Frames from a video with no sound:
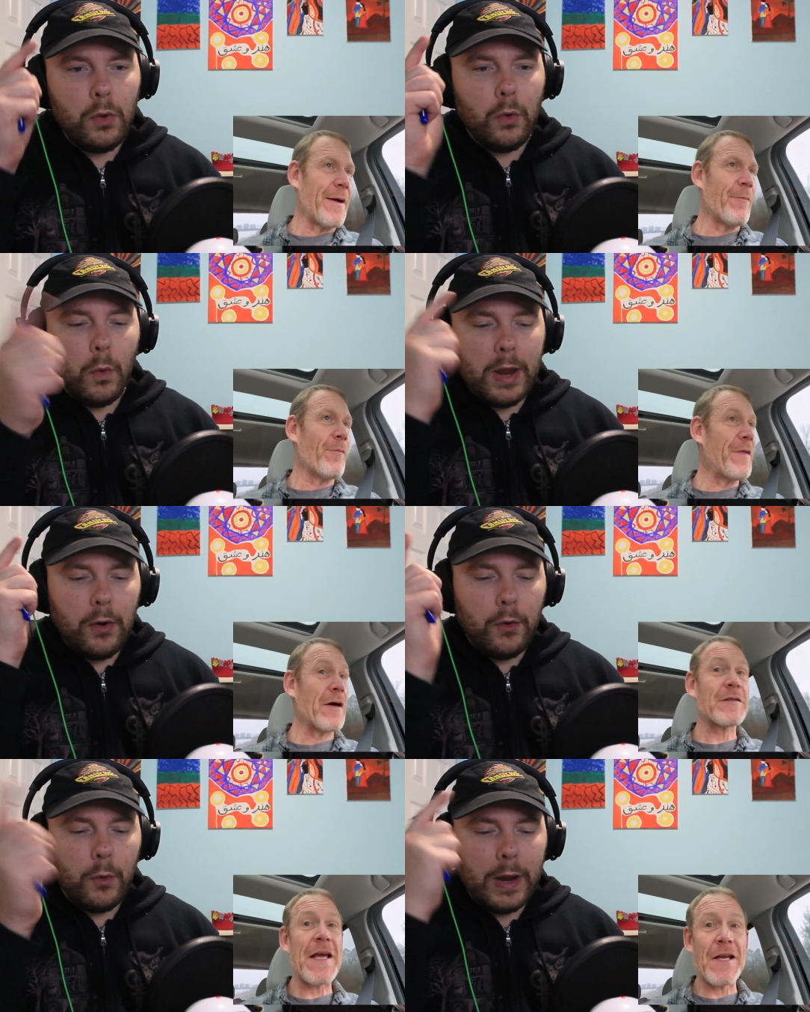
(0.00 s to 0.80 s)
Speaker 1: they'll
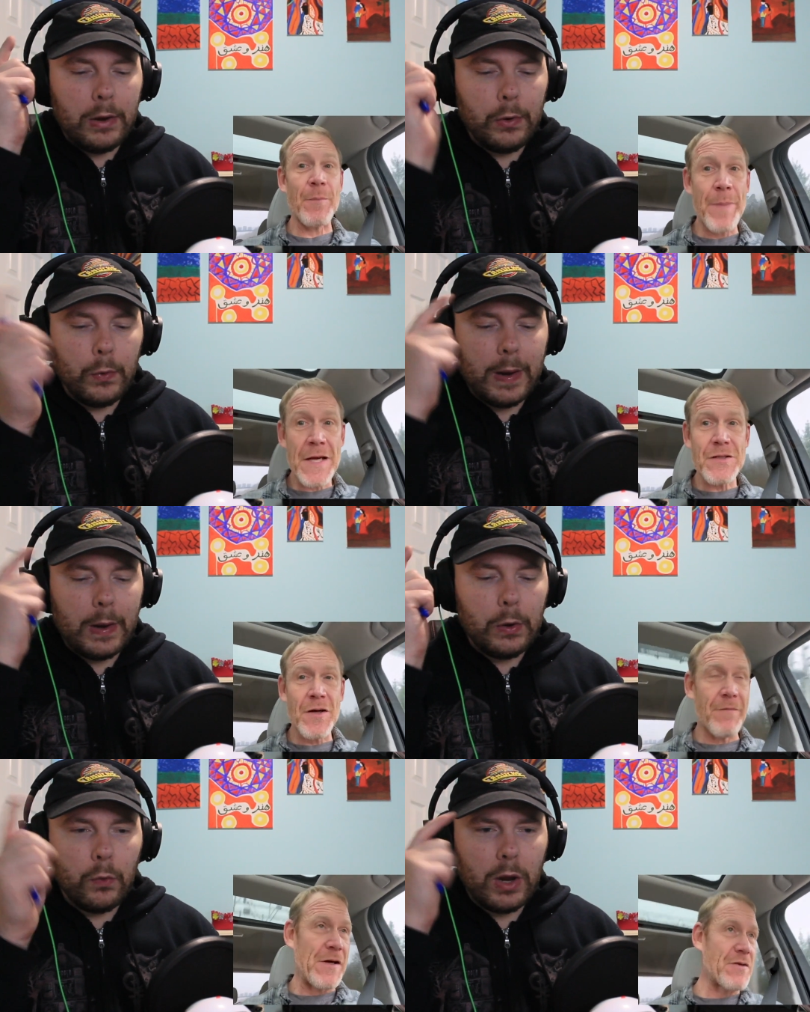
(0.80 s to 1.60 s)
take your picture
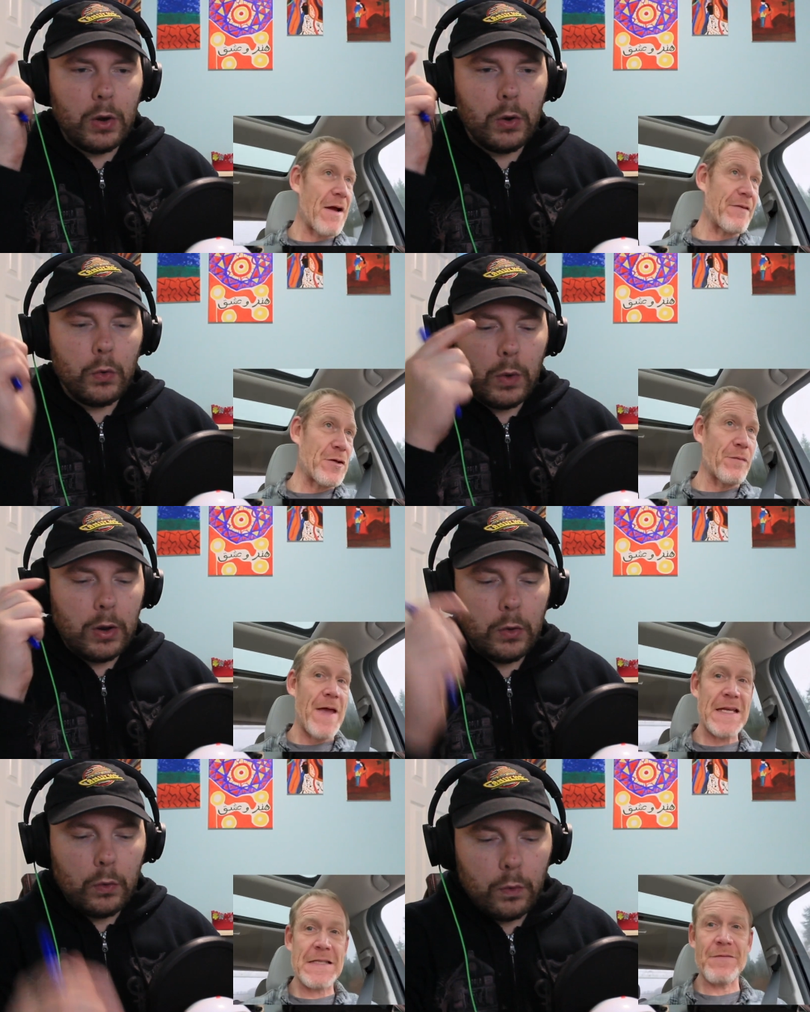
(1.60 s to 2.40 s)
if you're driving too
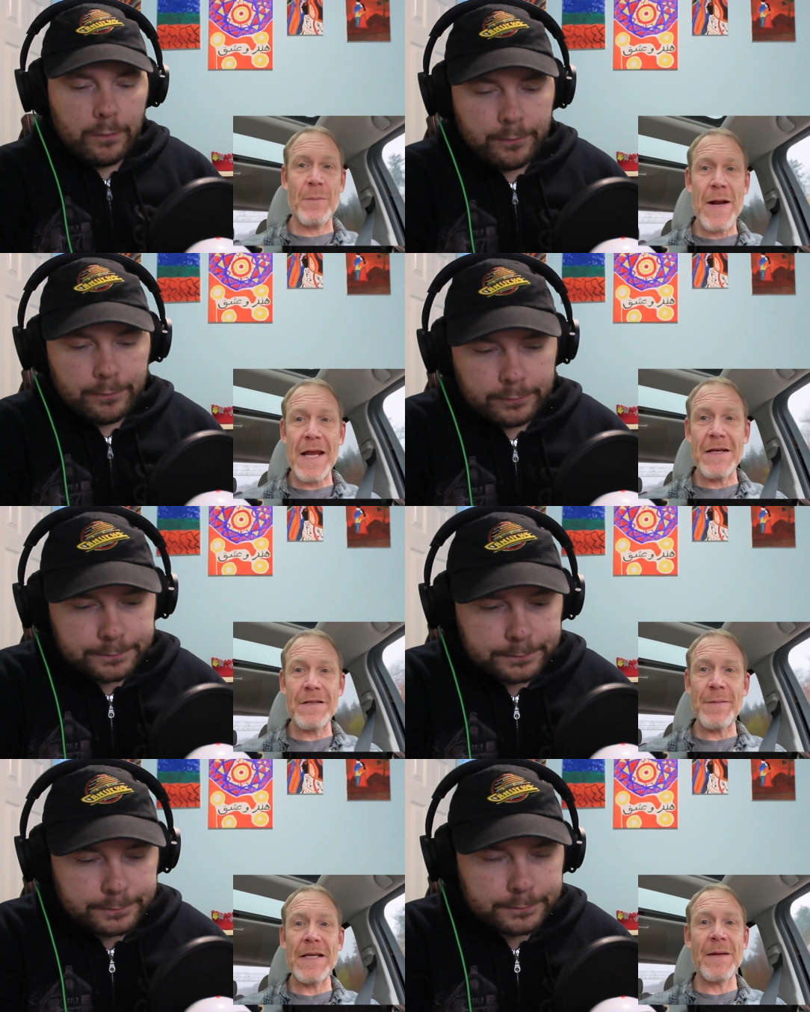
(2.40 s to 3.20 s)
fast, if you're breaking the
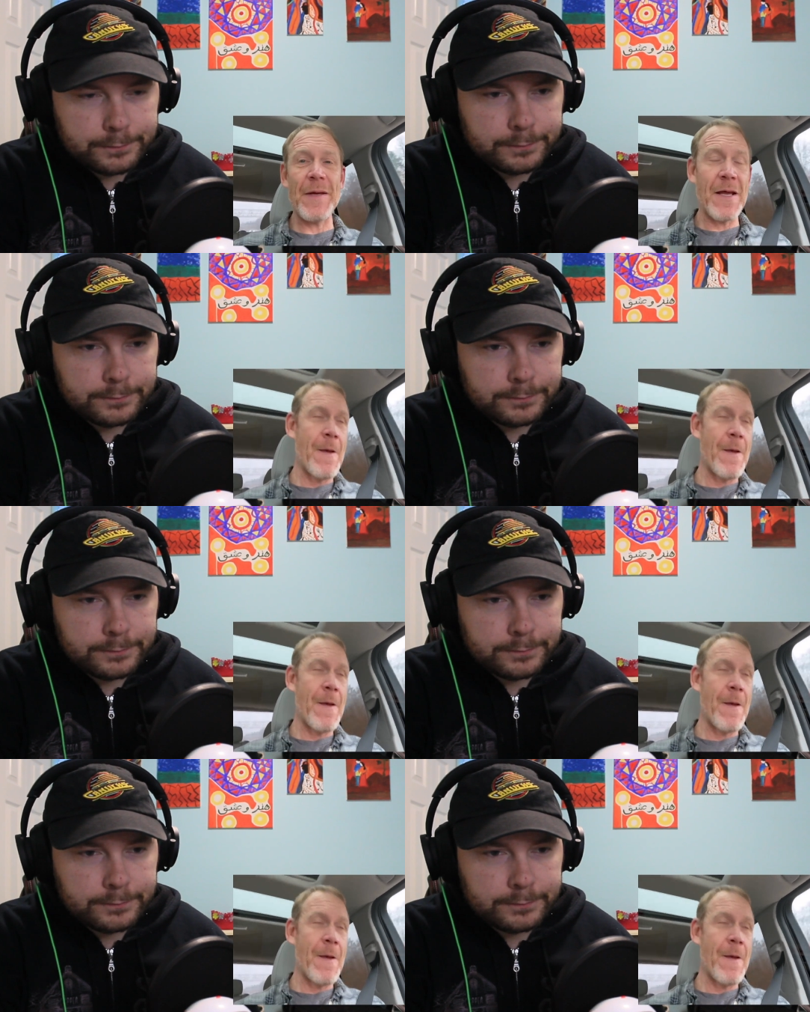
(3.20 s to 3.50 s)
speed limit.